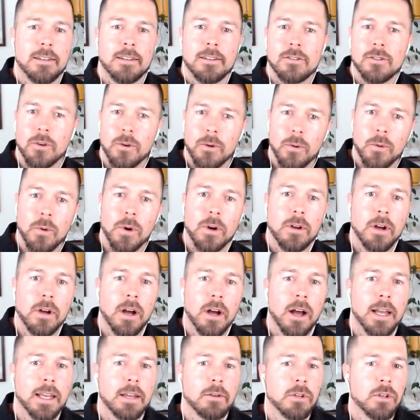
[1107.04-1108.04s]
so
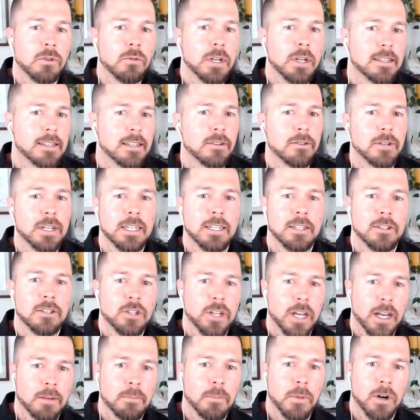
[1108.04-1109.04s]
I, you can still get a
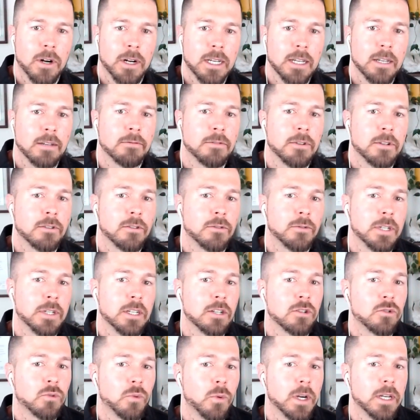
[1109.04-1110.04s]
check mark if you're
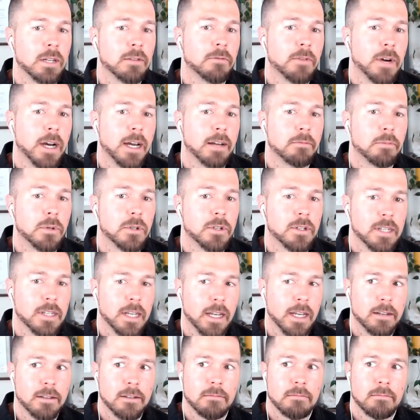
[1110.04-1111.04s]
doing
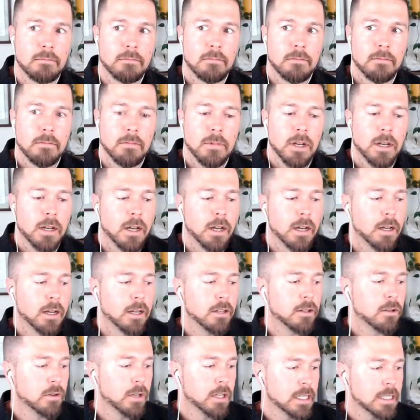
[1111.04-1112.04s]
25%.
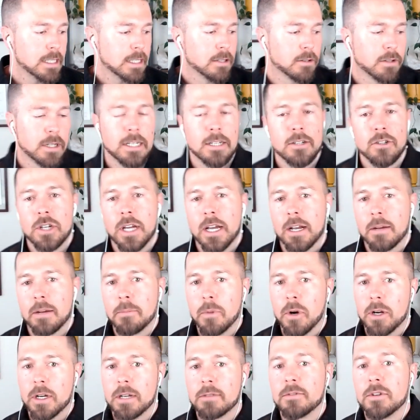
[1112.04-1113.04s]
Uh, you can still get a check
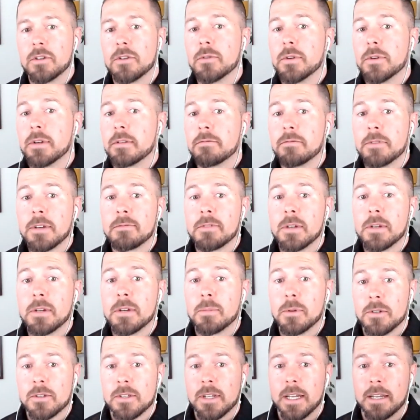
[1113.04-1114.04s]
mark if you're doing
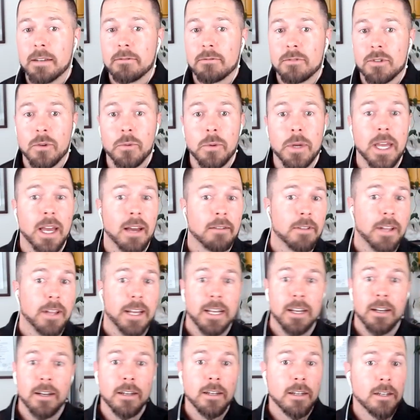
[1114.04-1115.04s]
50%. So we have
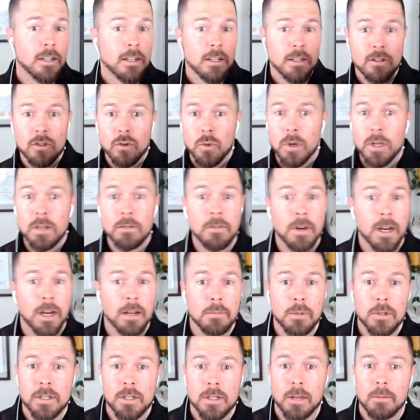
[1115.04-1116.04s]
like a
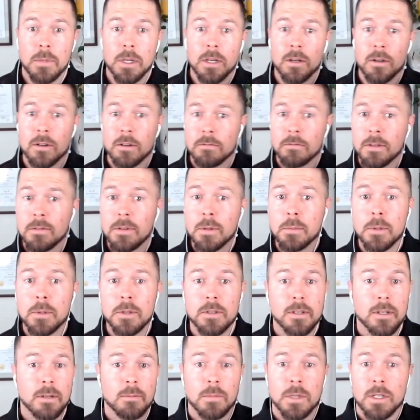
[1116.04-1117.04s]
25% meal,
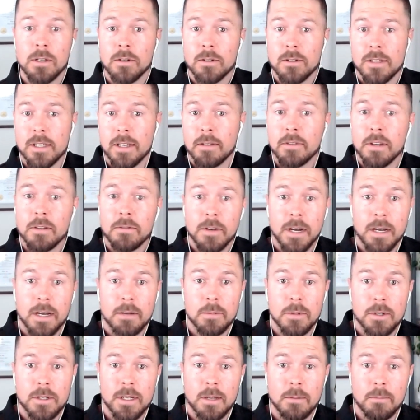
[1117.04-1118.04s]
50% meal,
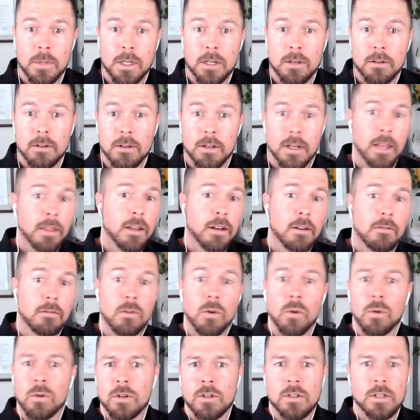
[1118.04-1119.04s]
75% meal. And then, of
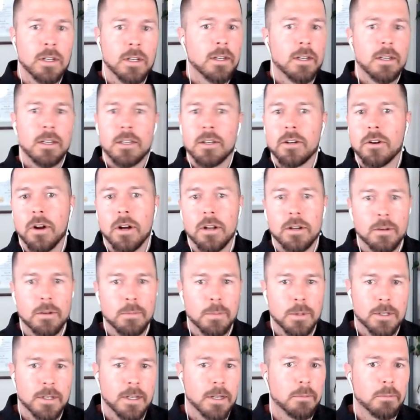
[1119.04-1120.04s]
course, your
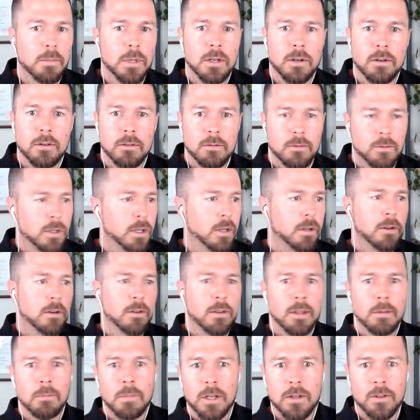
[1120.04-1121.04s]
100% meal, you know,
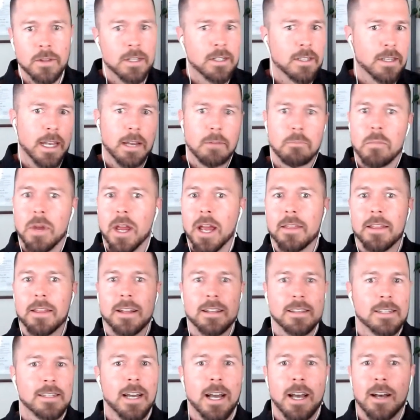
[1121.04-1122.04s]
the meal that's like, man,
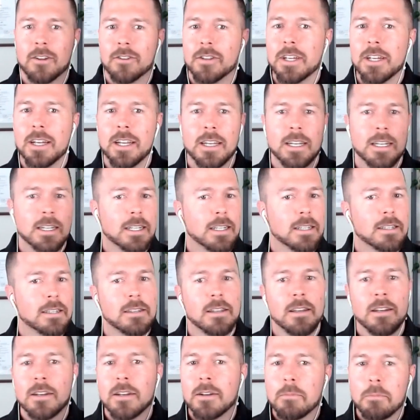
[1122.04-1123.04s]
that's dialed in and it's
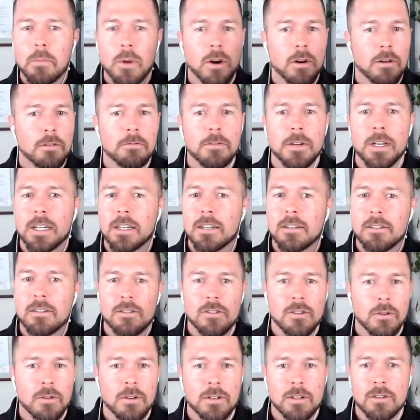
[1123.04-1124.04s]
perfect and
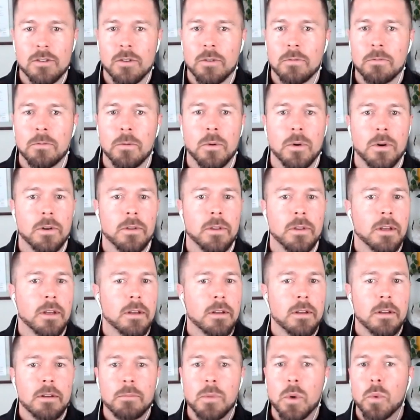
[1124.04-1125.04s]
so on and so forth.
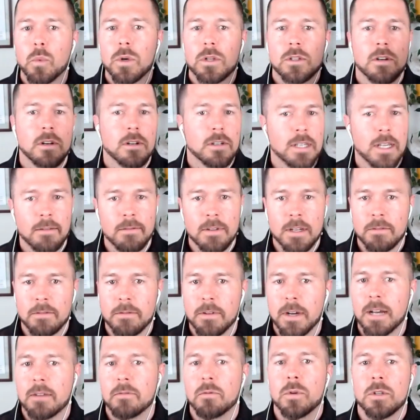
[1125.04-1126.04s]
But what's our
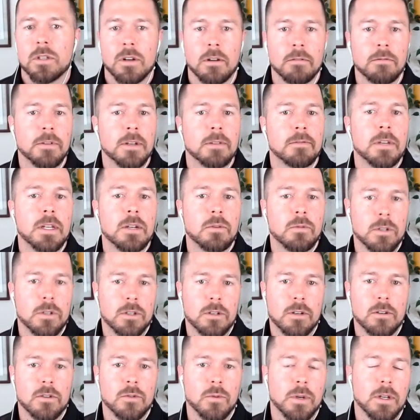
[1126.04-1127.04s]
75? What's our 50?
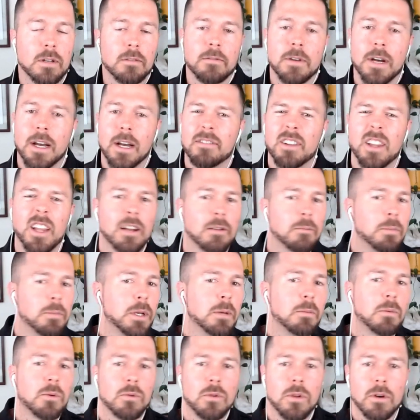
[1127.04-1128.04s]
What's our 25? A lot of
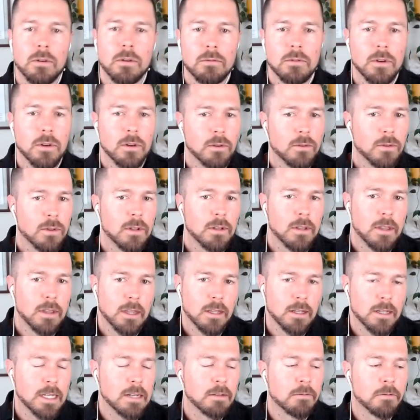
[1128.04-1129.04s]
people don't know the,
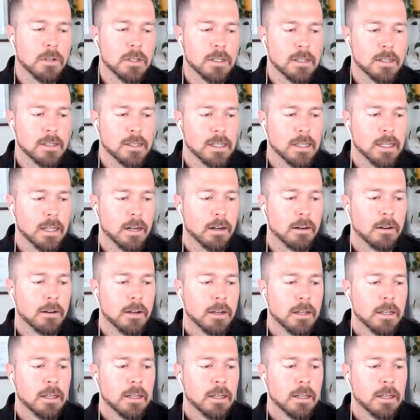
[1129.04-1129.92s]
the differences in there.